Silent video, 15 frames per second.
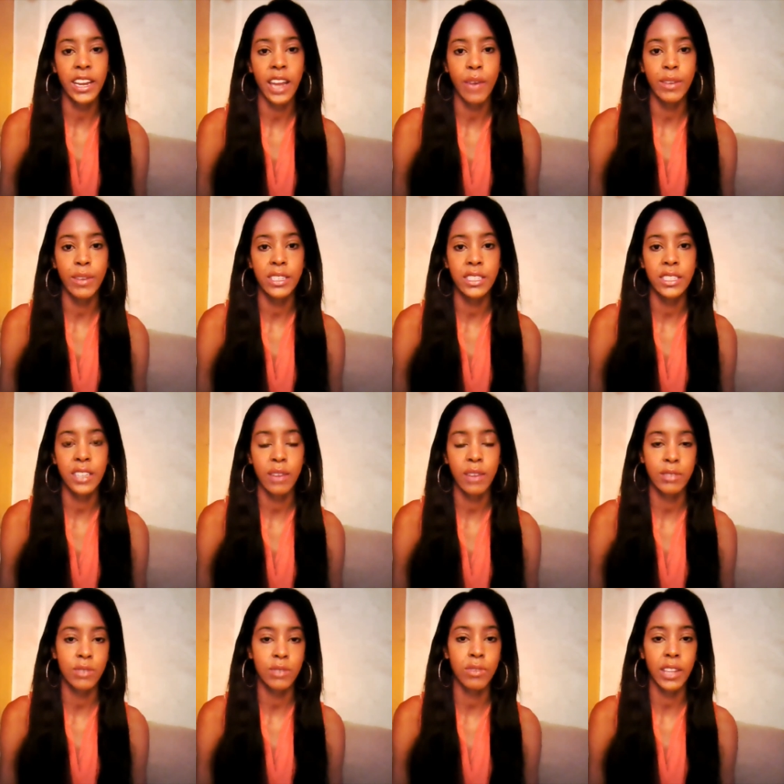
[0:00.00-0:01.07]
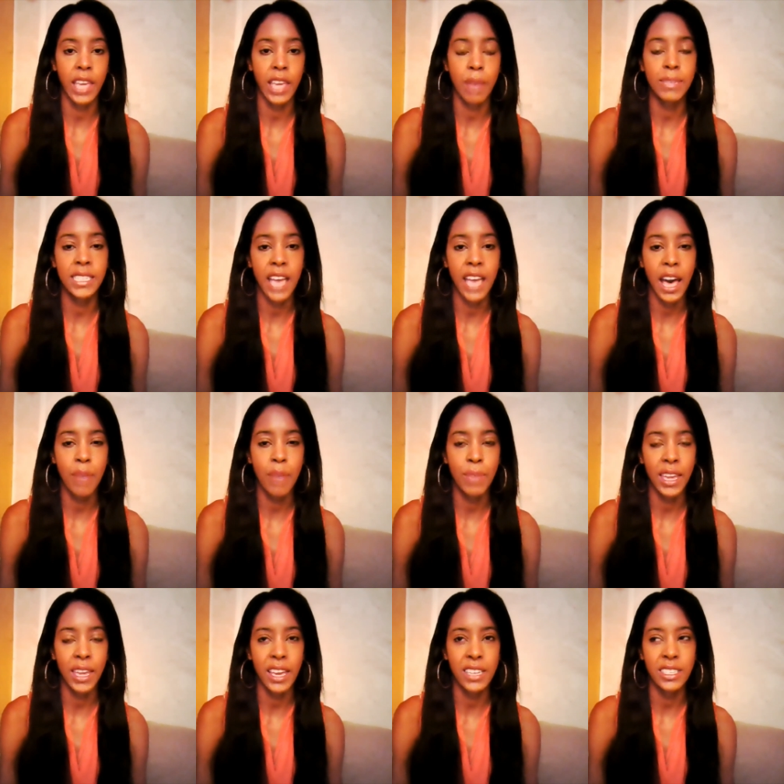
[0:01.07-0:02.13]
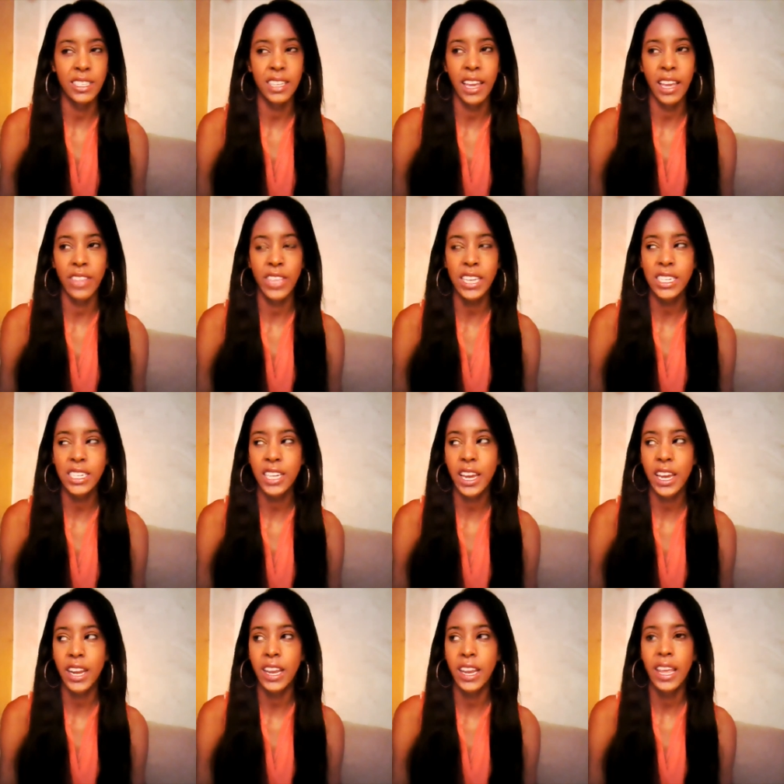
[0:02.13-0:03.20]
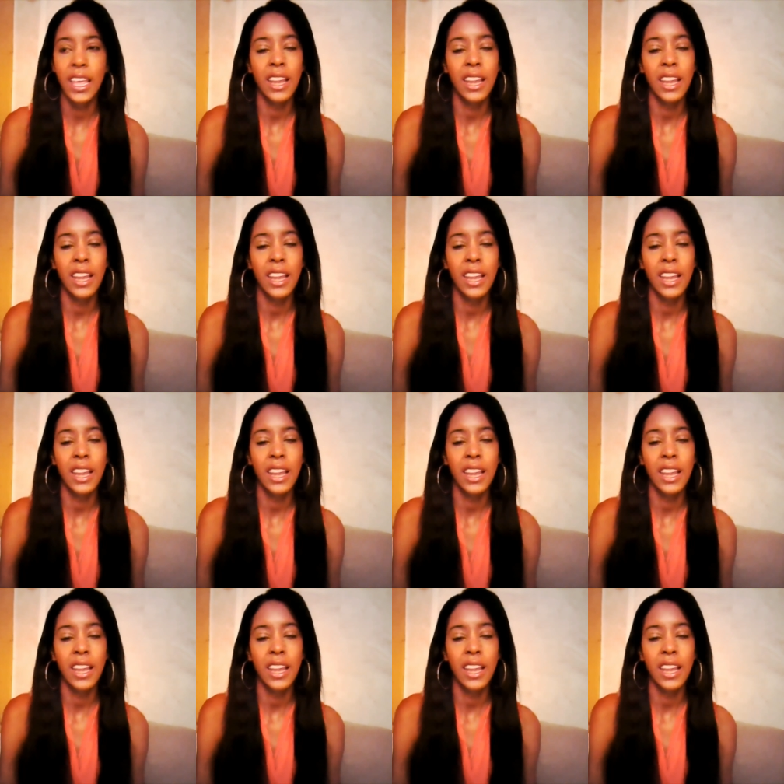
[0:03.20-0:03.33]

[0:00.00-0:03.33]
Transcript: and I was really upset because I think she had